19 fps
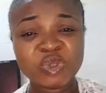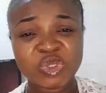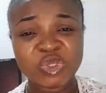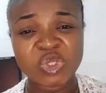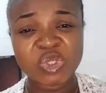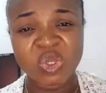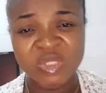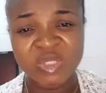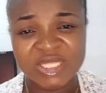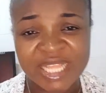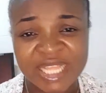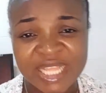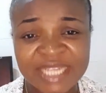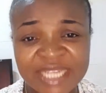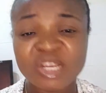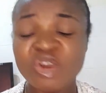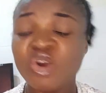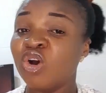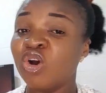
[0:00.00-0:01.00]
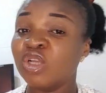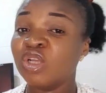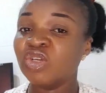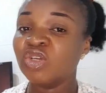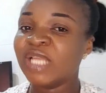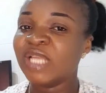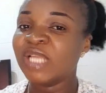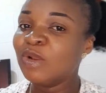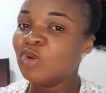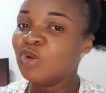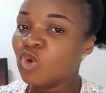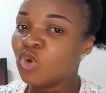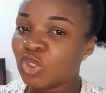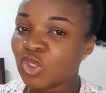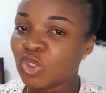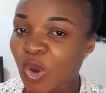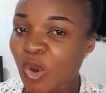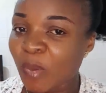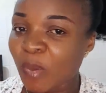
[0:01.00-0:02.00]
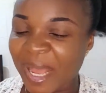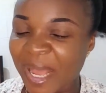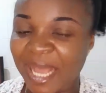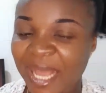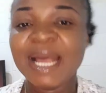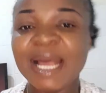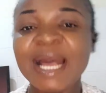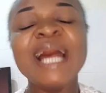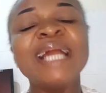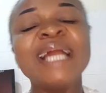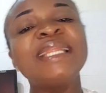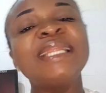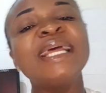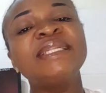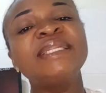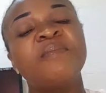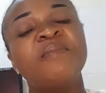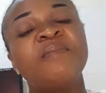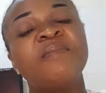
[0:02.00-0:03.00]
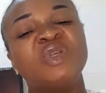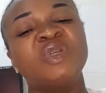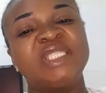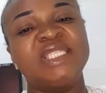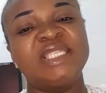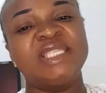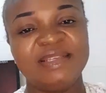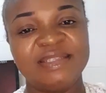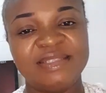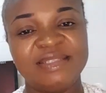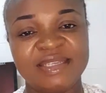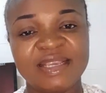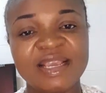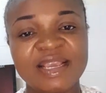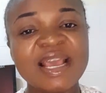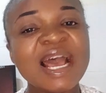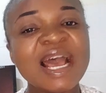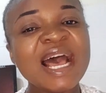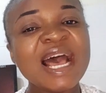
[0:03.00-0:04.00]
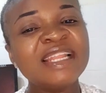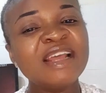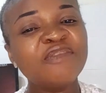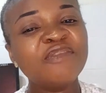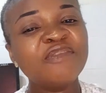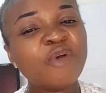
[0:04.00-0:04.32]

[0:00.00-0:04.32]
stunted or do they look normal? And then the motility. Are they